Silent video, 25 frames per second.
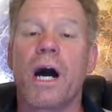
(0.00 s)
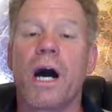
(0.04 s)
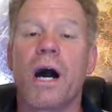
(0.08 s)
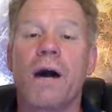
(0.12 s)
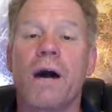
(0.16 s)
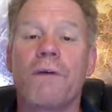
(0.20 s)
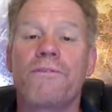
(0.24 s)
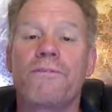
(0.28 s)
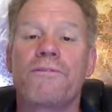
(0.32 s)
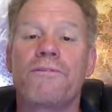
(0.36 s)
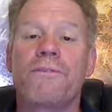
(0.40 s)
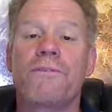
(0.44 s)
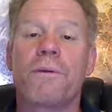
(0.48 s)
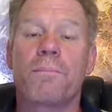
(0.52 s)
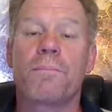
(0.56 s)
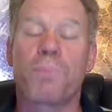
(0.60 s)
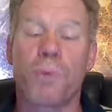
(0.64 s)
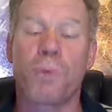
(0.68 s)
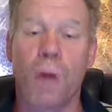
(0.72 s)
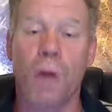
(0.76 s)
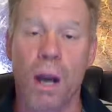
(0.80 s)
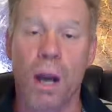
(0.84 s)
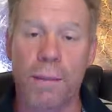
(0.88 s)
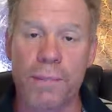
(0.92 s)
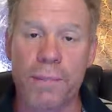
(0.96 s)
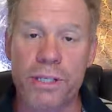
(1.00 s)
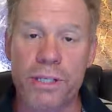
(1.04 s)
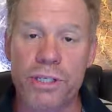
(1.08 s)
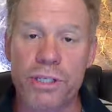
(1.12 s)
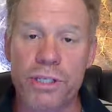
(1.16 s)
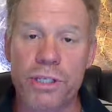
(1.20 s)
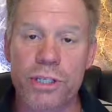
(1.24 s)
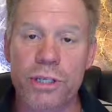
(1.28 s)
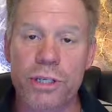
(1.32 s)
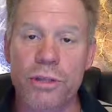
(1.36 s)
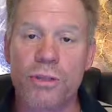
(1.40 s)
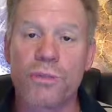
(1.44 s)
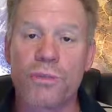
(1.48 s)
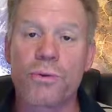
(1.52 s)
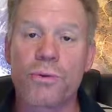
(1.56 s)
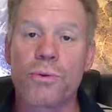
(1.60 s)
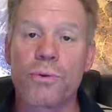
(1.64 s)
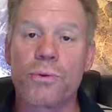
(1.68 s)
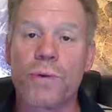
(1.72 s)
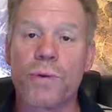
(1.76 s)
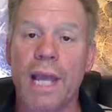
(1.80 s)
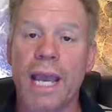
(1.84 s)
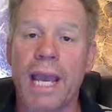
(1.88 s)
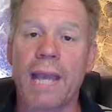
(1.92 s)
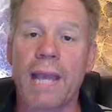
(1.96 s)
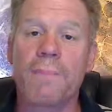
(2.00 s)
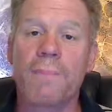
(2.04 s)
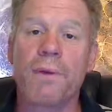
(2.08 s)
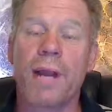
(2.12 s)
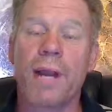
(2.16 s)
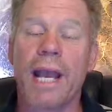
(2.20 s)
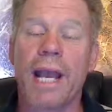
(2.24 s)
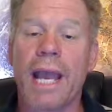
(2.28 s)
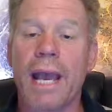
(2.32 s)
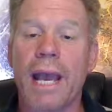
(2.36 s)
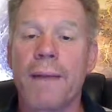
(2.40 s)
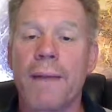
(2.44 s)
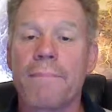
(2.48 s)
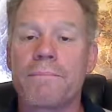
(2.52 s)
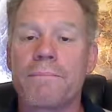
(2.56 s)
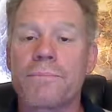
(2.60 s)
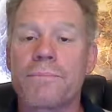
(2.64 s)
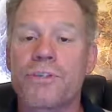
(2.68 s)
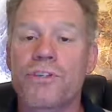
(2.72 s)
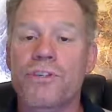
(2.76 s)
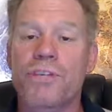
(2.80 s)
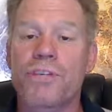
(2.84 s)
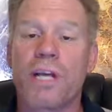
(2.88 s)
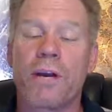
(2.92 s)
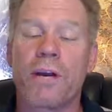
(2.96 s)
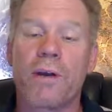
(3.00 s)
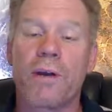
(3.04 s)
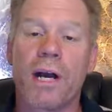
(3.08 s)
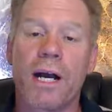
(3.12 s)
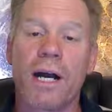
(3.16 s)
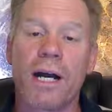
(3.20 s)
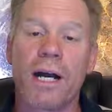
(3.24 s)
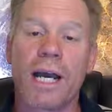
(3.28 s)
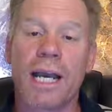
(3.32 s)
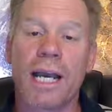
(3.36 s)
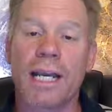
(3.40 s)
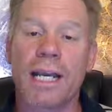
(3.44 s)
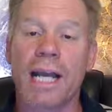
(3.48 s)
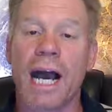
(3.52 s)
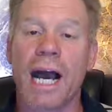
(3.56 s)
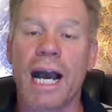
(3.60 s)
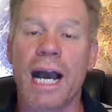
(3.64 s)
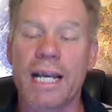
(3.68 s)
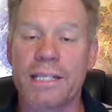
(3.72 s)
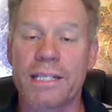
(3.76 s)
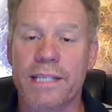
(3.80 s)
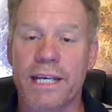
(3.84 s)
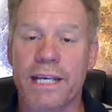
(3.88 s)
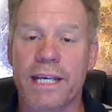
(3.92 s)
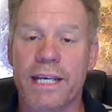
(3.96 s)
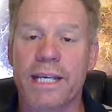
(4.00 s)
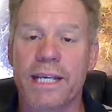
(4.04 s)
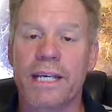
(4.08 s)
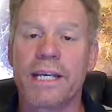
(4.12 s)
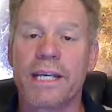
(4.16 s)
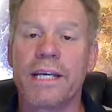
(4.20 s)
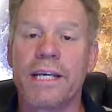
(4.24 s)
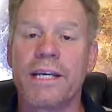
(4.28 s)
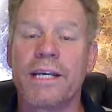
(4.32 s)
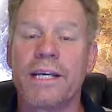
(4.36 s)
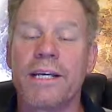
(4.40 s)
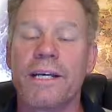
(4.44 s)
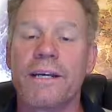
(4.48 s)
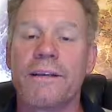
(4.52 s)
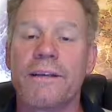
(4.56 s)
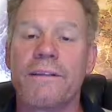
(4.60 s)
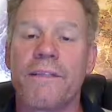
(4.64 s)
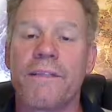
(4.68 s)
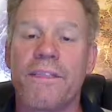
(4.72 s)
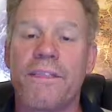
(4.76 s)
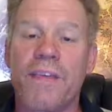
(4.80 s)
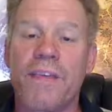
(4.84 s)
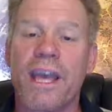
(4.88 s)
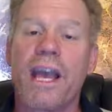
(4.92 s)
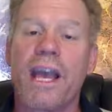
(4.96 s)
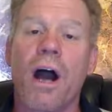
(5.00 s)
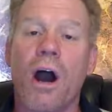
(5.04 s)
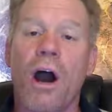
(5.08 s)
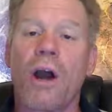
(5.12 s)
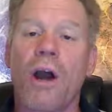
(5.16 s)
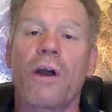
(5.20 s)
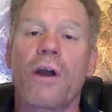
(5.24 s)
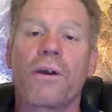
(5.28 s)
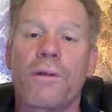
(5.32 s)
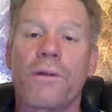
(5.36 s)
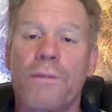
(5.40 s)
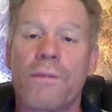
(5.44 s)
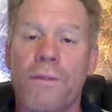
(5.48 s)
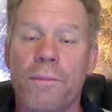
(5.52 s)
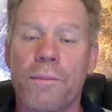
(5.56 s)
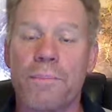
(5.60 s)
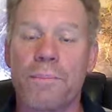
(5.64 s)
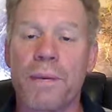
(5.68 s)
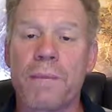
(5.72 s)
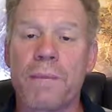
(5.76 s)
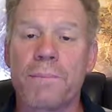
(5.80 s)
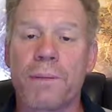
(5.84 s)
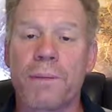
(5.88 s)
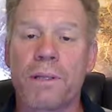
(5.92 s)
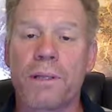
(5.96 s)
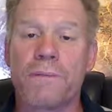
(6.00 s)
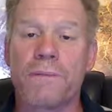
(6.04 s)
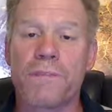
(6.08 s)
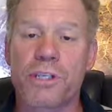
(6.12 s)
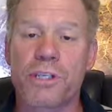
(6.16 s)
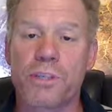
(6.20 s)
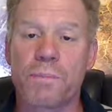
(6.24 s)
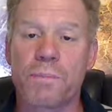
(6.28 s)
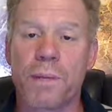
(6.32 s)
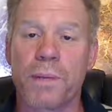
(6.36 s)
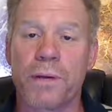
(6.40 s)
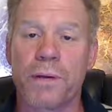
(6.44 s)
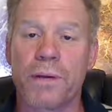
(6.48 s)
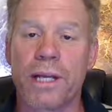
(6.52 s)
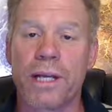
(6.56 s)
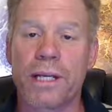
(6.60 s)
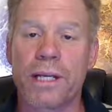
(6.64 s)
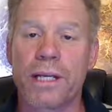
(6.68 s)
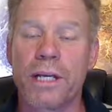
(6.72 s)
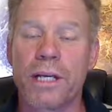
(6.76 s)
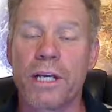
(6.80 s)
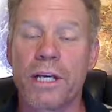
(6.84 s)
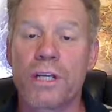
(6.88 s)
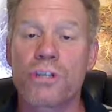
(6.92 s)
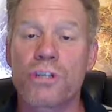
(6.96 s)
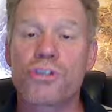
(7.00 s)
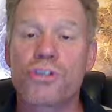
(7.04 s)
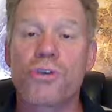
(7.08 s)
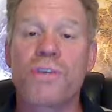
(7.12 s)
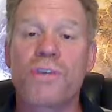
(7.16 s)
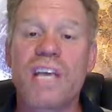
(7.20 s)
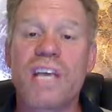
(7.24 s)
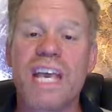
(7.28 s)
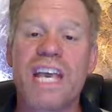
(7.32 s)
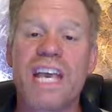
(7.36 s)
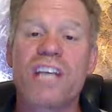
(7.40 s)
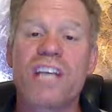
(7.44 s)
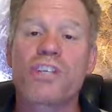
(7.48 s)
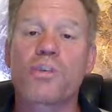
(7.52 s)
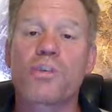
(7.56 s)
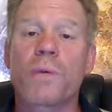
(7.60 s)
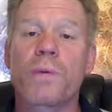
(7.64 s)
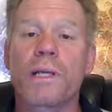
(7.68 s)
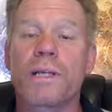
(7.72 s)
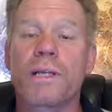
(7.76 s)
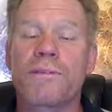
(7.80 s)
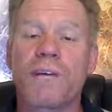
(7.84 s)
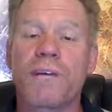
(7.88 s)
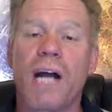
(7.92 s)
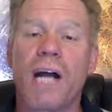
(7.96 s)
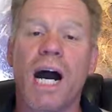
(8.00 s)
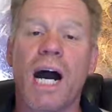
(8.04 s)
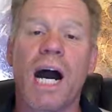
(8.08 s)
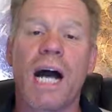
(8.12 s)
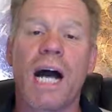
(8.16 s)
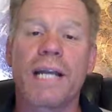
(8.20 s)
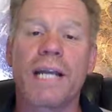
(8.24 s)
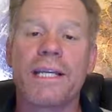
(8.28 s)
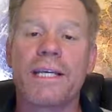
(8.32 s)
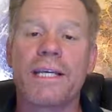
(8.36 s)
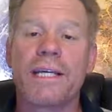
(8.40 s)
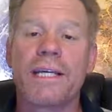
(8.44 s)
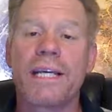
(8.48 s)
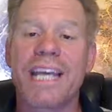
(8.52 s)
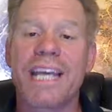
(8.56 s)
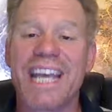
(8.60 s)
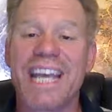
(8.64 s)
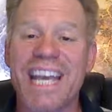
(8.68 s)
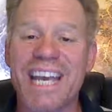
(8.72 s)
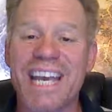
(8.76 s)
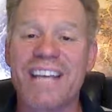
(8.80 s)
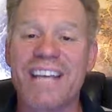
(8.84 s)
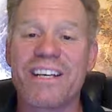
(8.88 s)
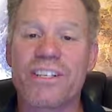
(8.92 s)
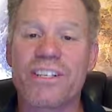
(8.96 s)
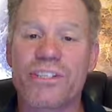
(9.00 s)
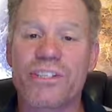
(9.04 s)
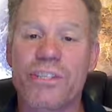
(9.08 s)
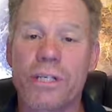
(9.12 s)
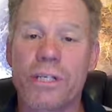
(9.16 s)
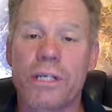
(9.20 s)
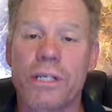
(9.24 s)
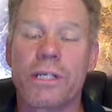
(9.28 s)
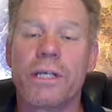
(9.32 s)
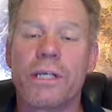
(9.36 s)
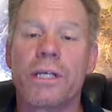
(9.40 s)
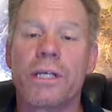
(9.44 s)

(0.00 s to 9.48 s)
of promise through Abraham, Sarah, and Isaac. They are the people of the Spirit. So the Israel of God is